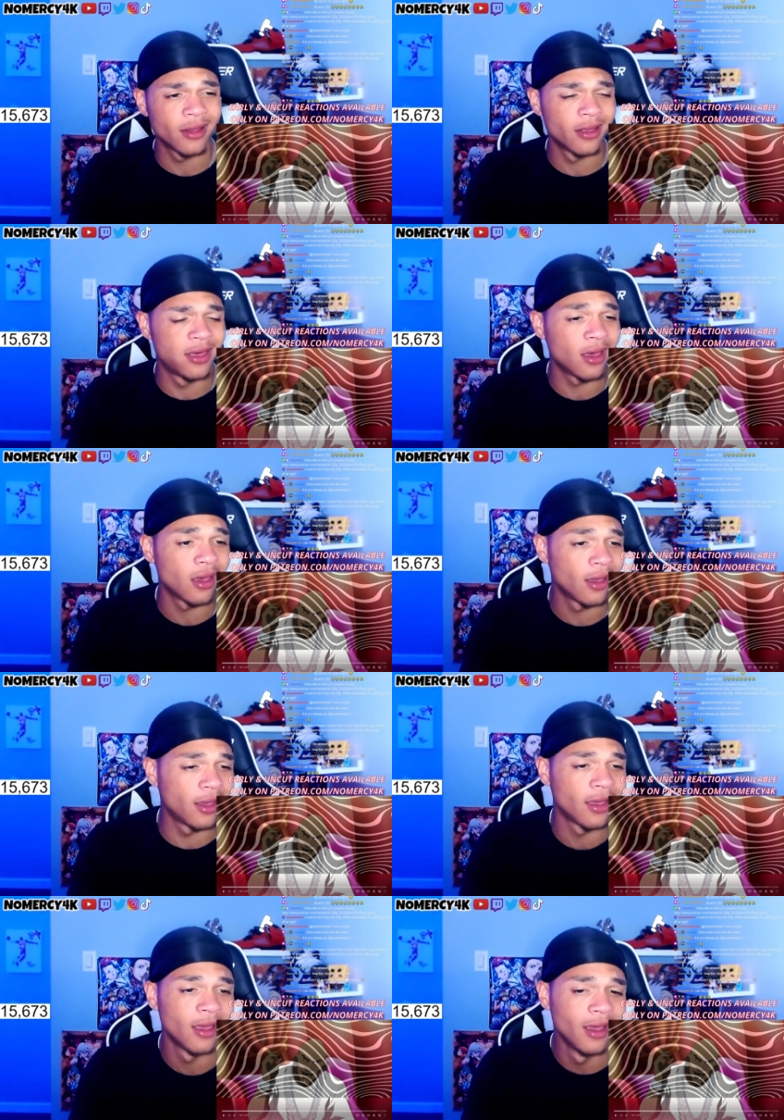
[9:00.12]
did
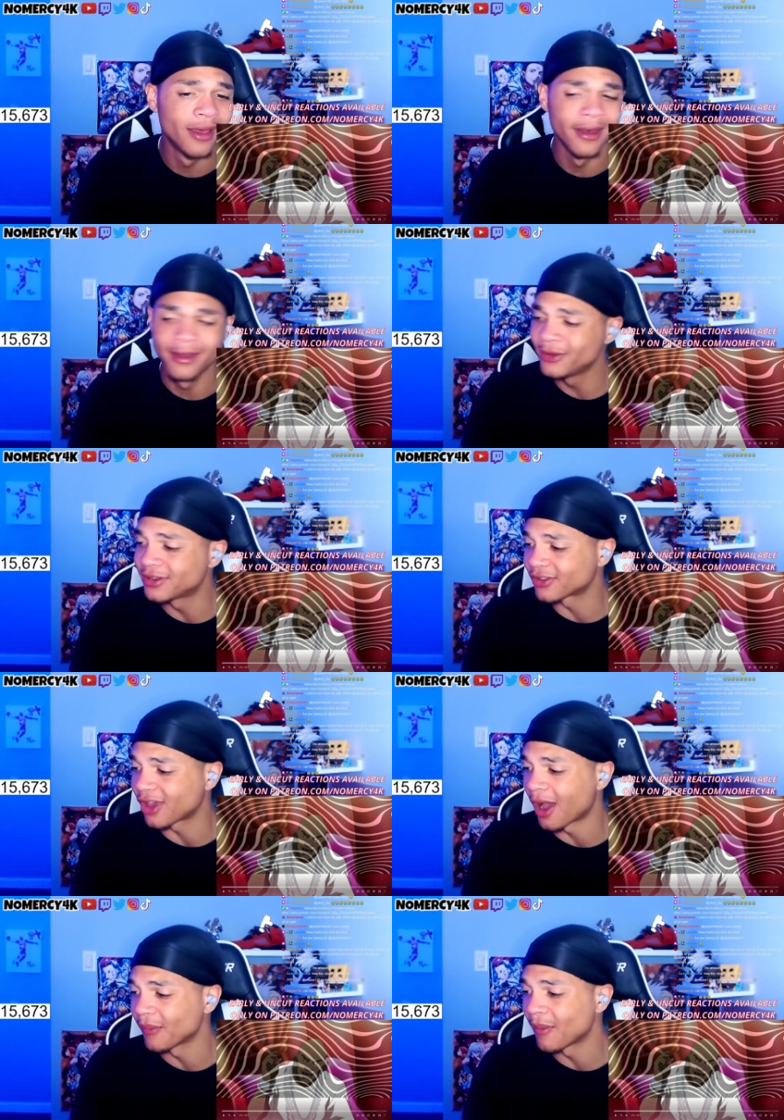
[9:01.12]
you just
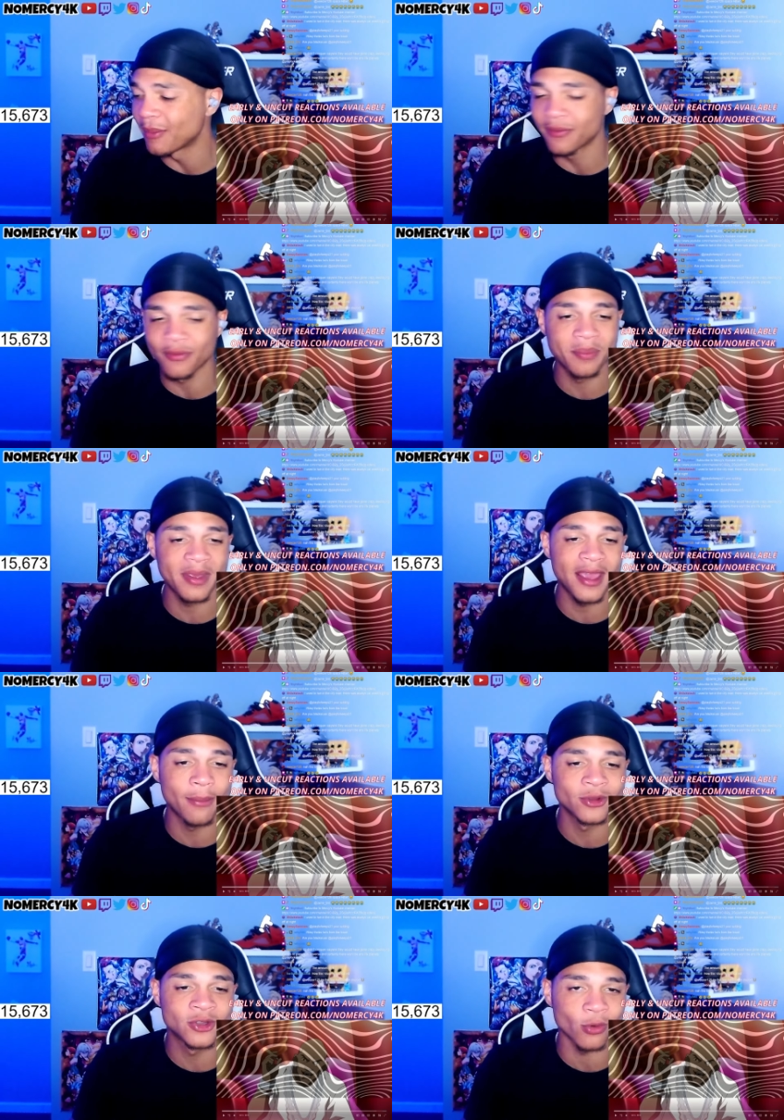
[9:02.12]
compliment me for being
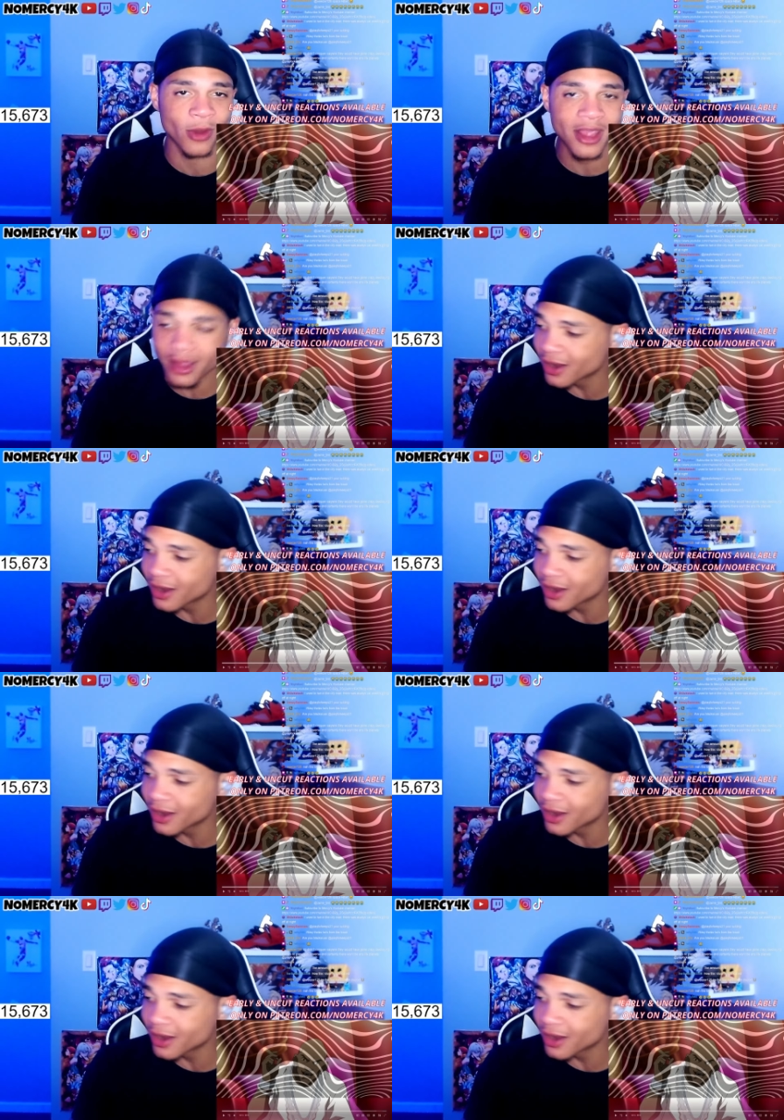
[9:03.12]
able to read?